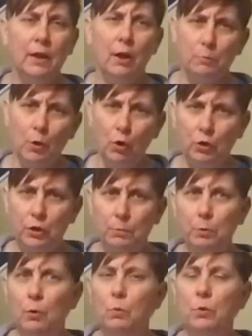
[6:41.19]
I'm not going to
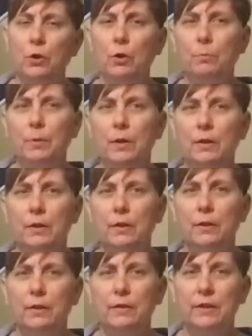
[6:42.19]
put one up
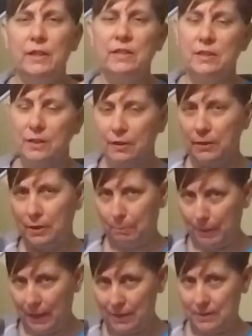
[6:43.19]
the
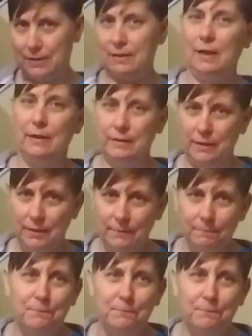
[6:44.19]
past Saturday